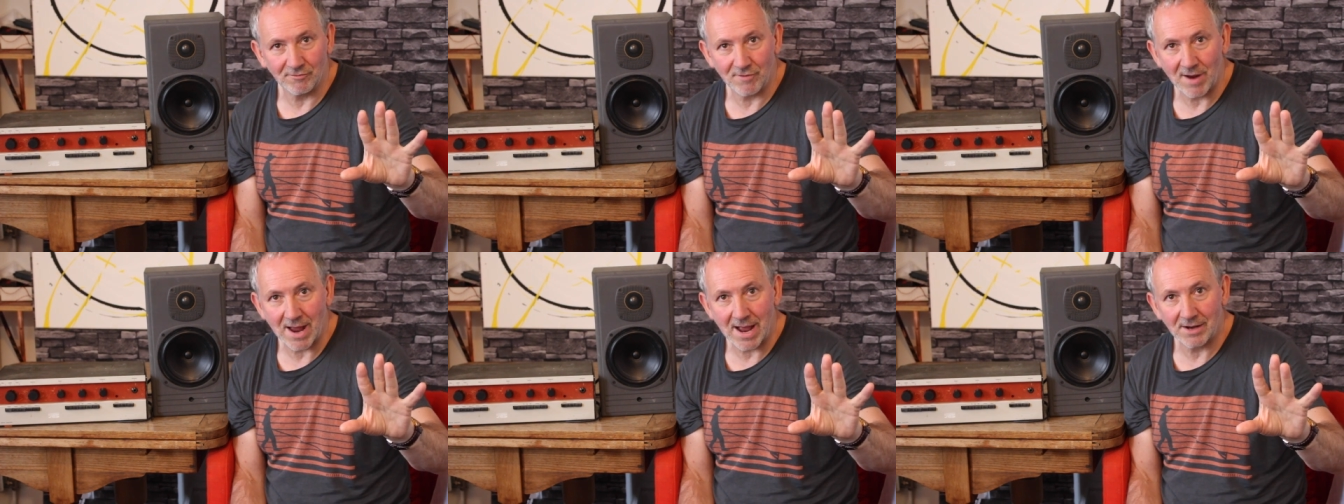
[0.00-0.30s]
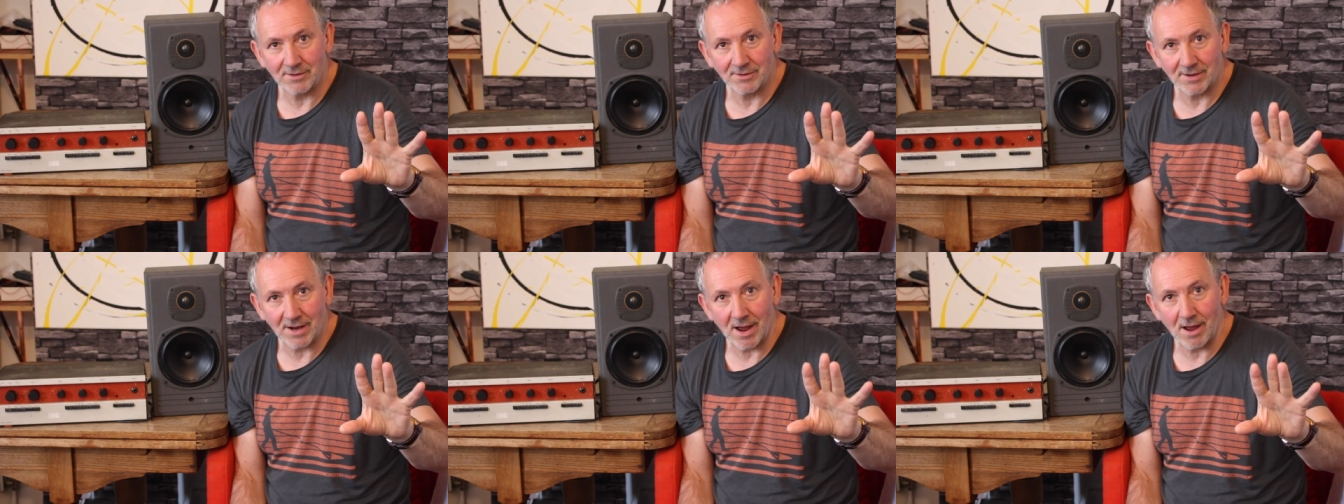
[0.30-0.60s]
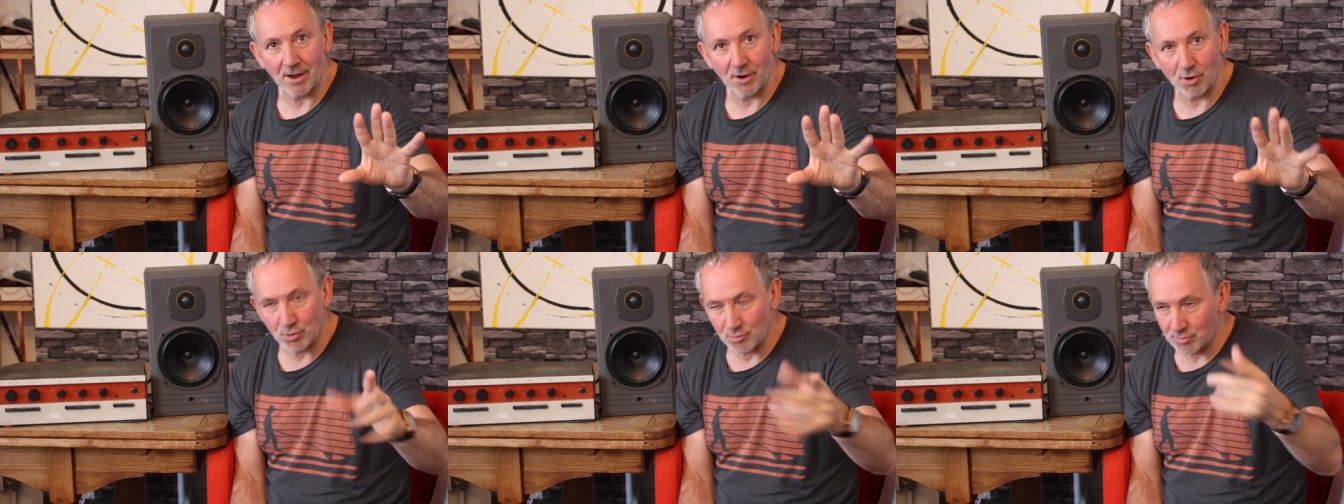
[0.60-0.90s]
around
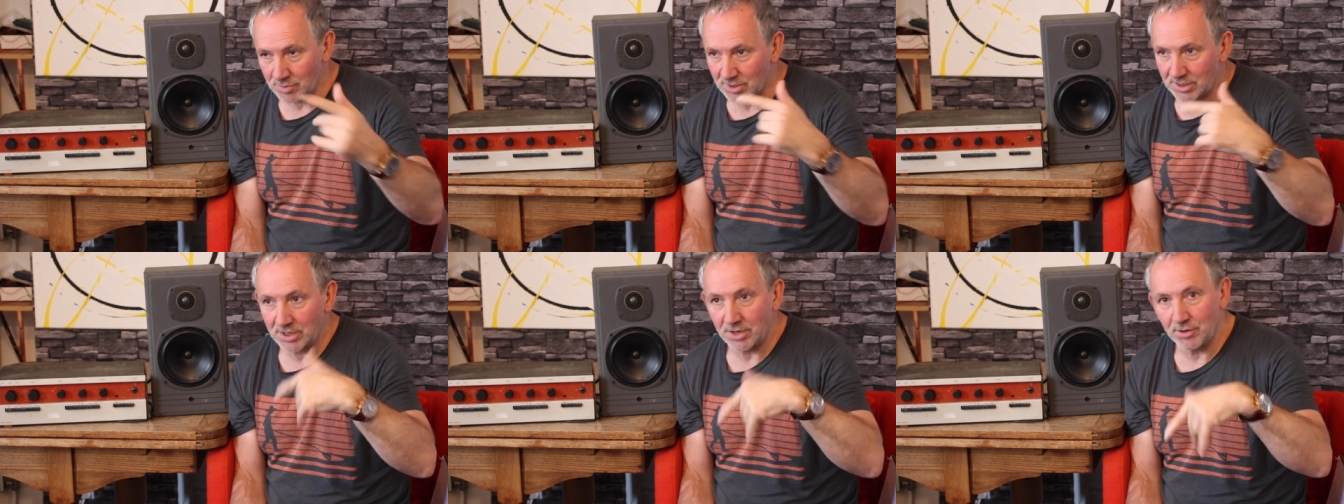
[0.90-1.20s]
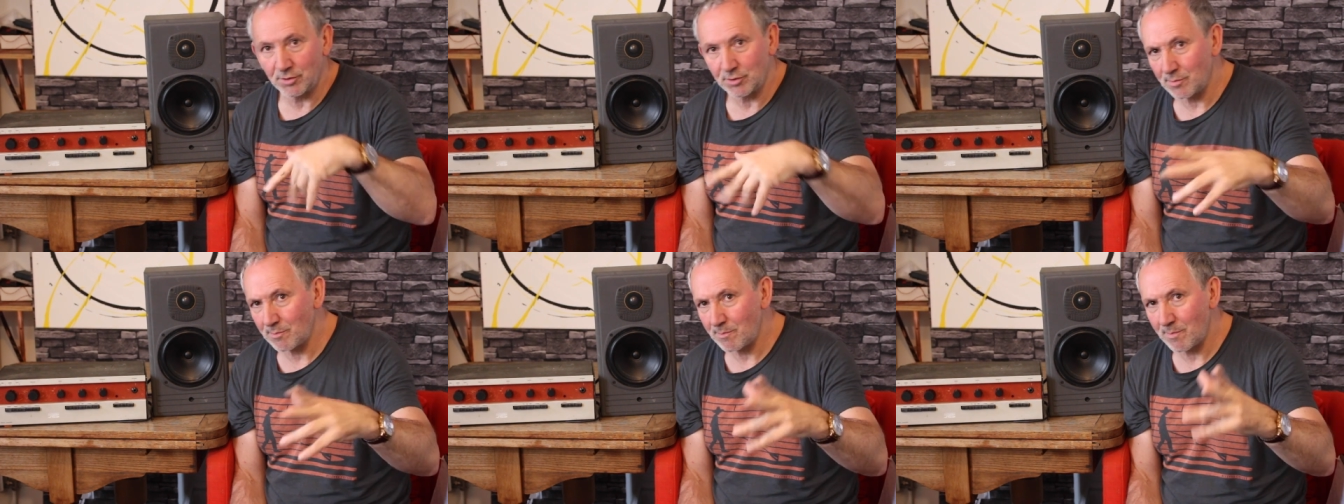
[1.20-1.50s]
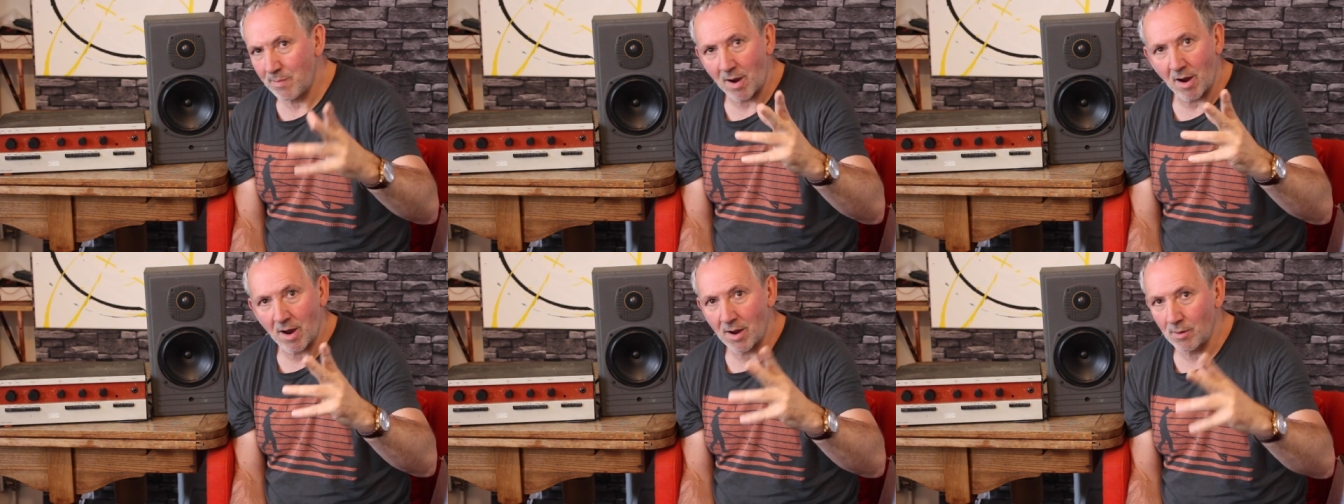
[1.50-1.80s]
at home and you can
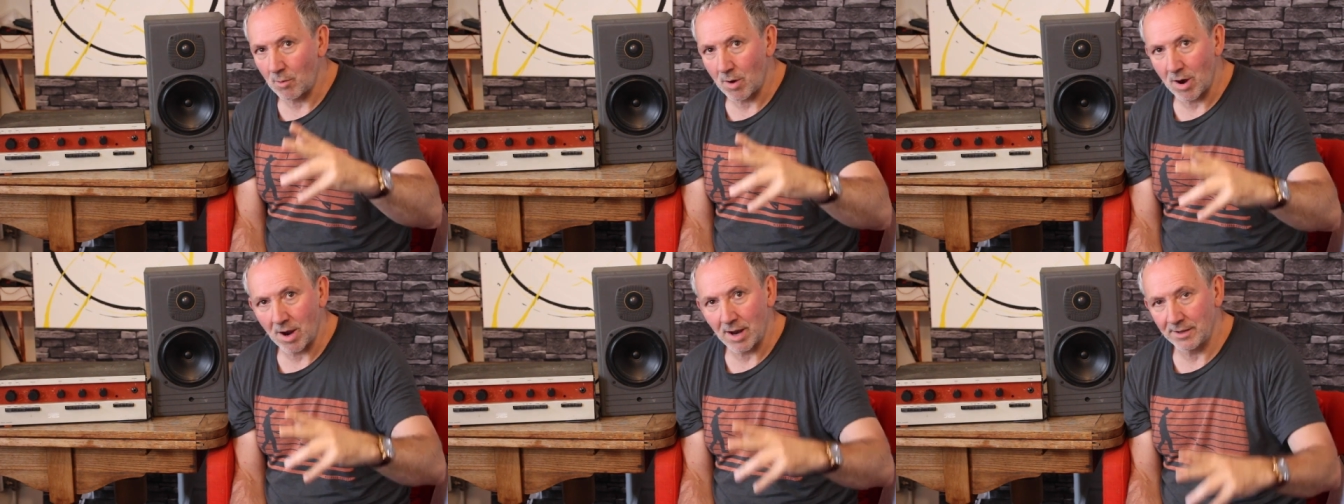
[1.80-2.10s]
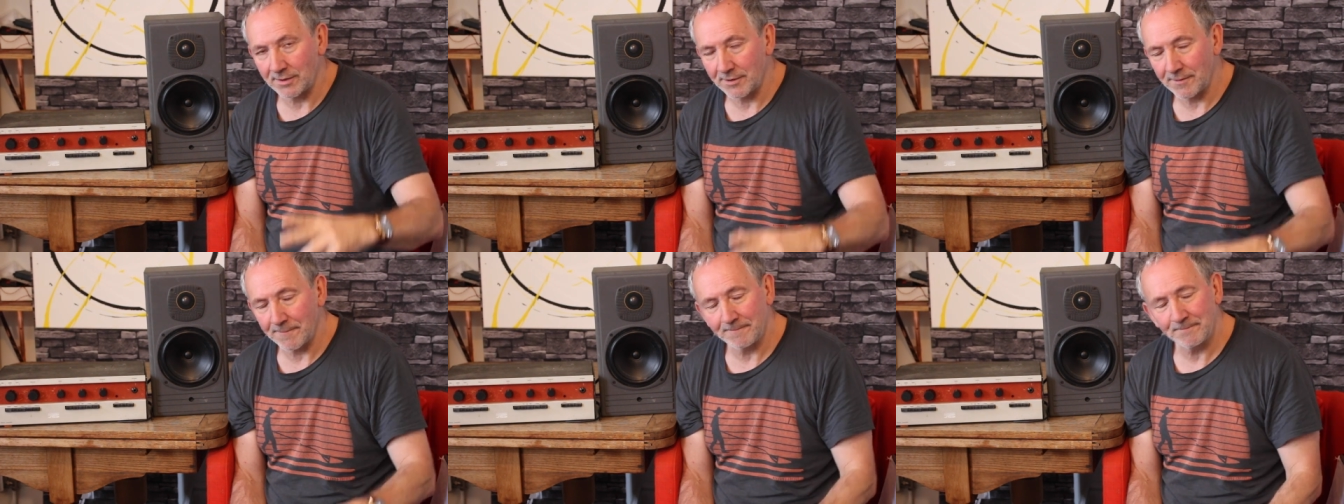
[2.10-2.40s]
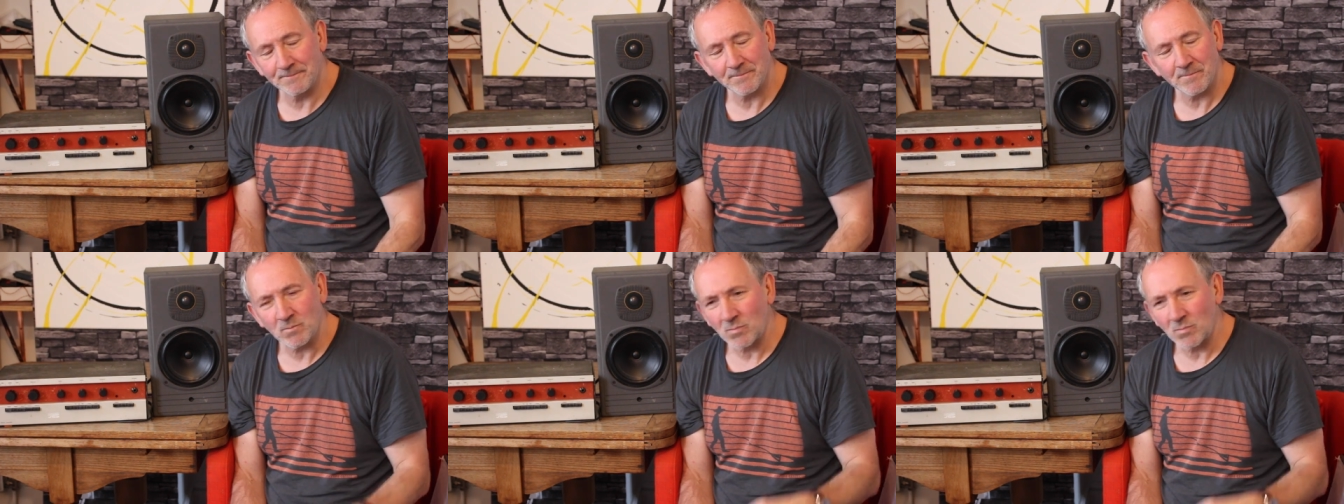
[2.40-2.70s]
bi wire them,